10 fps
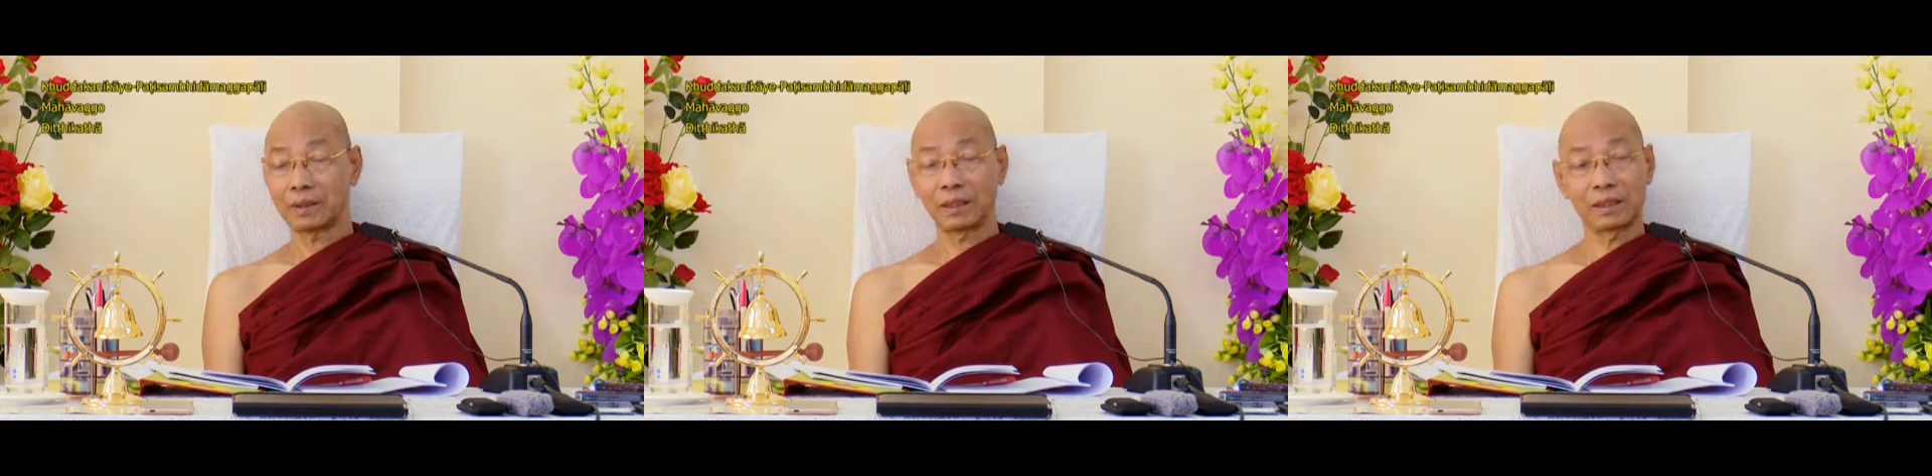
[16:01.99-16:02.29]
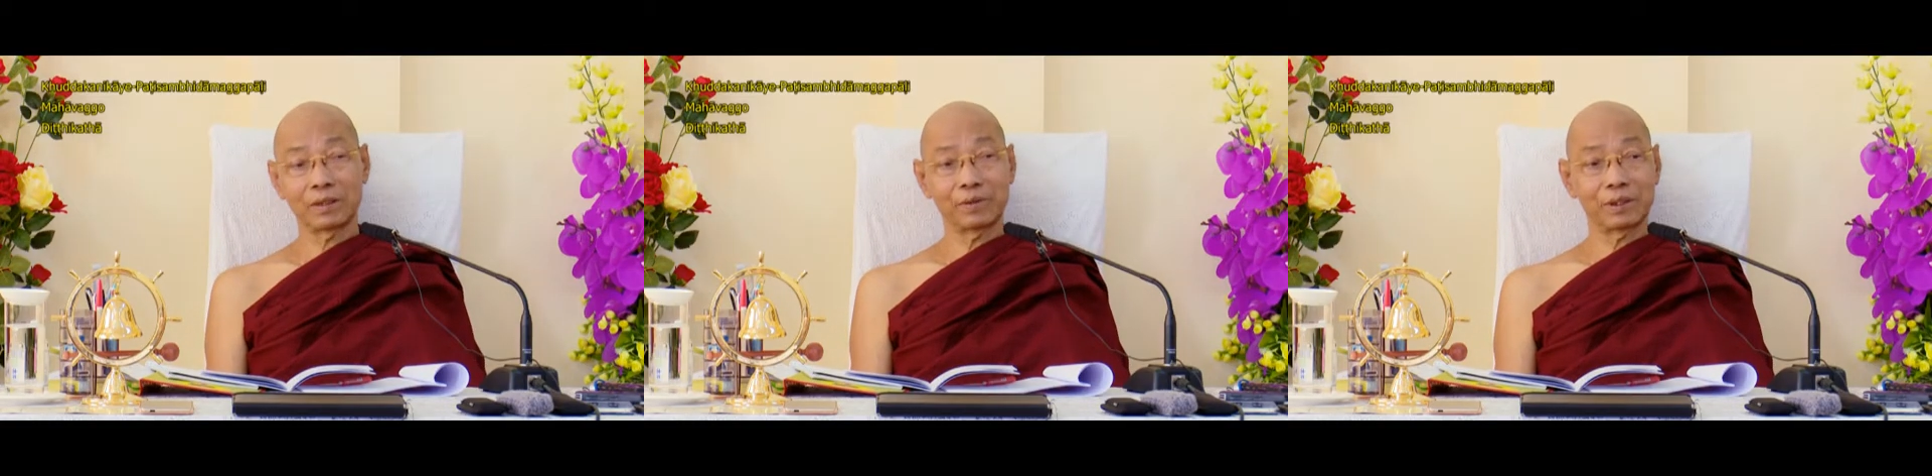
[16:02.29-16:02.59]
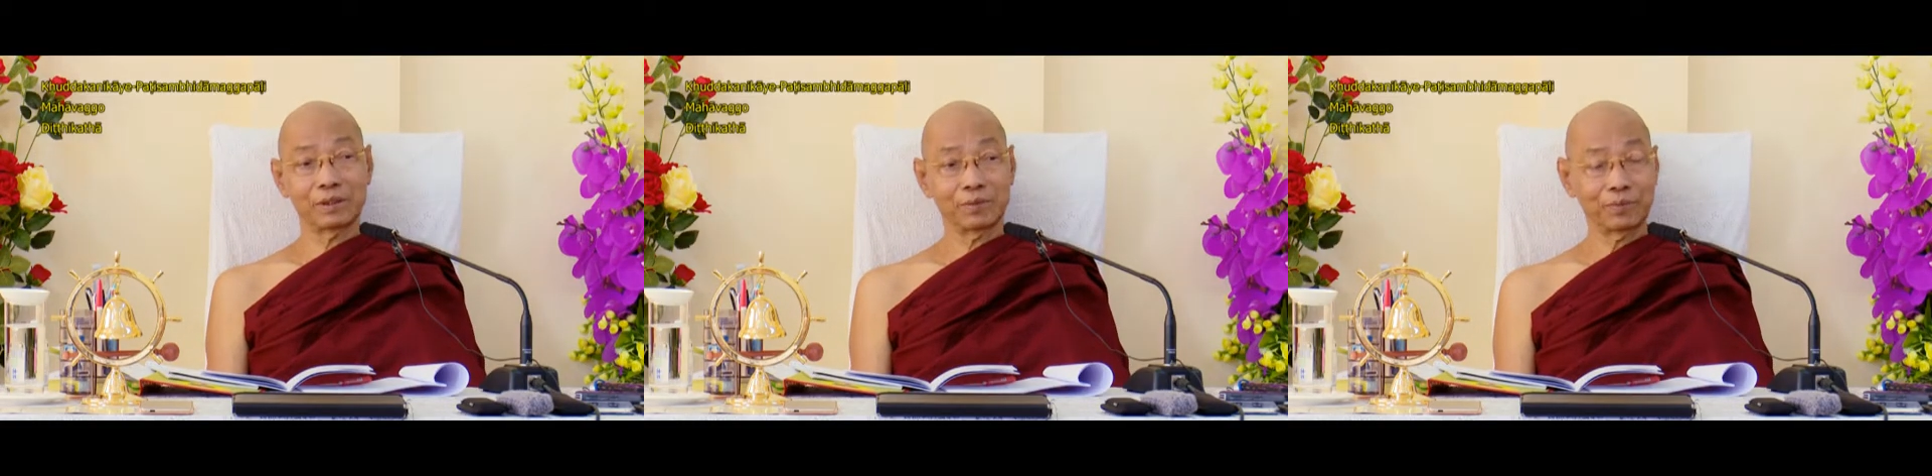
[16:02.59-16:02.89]

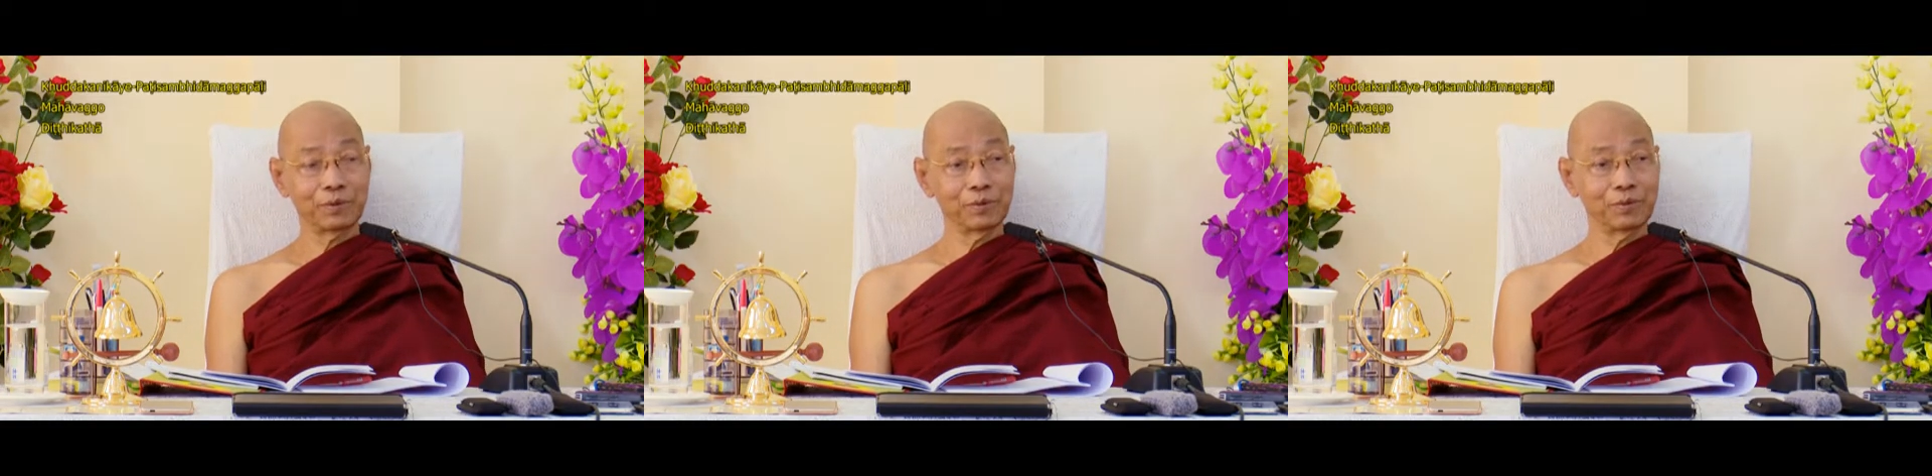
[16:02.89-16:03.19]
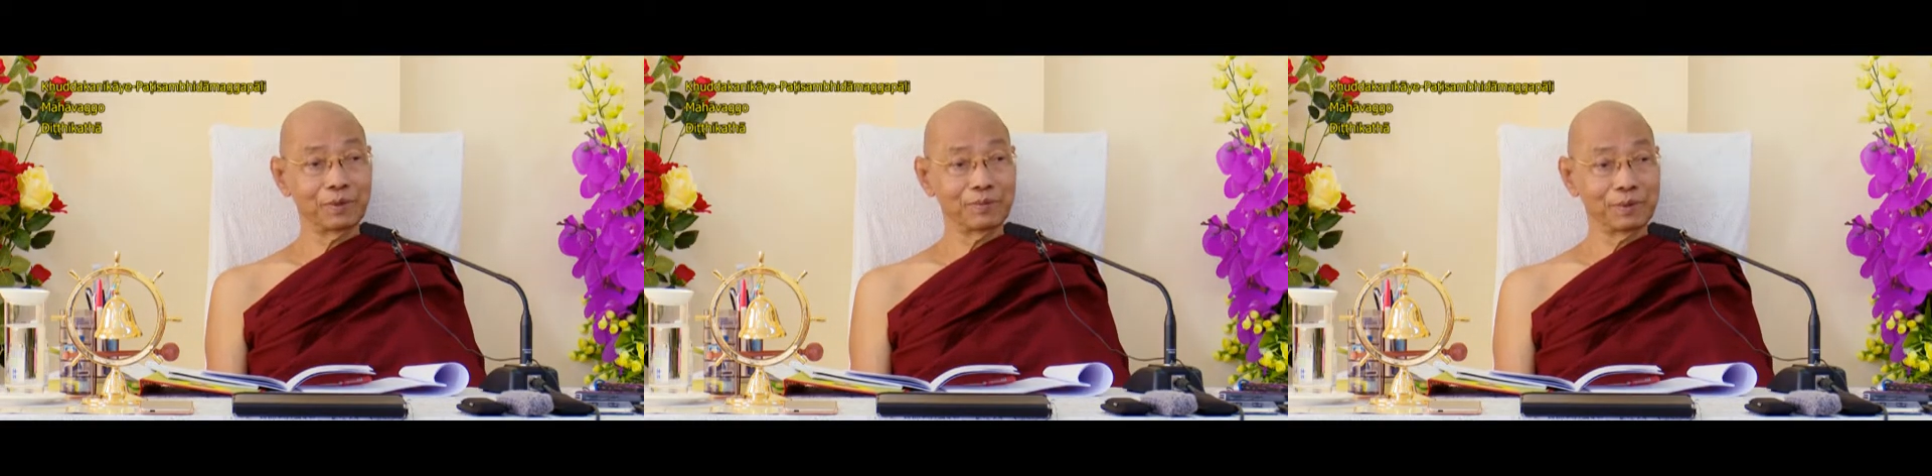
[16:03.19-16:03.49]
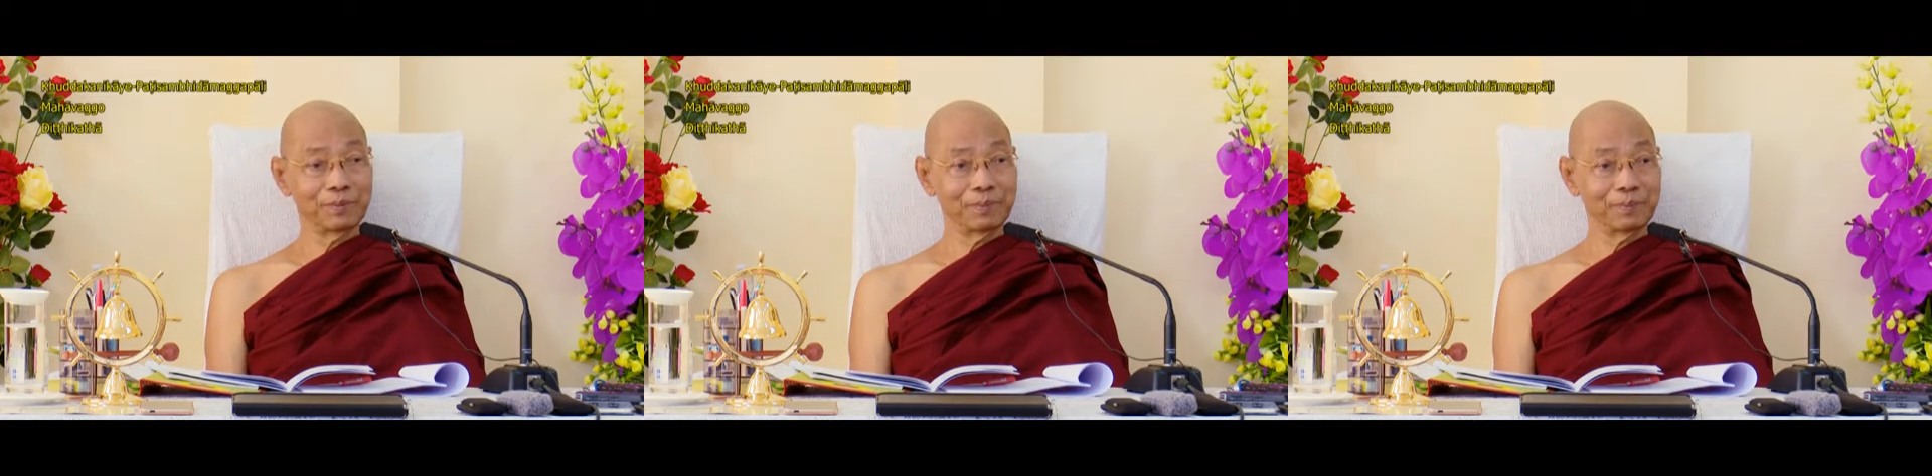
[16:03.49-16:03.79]
Otherwise, the view will be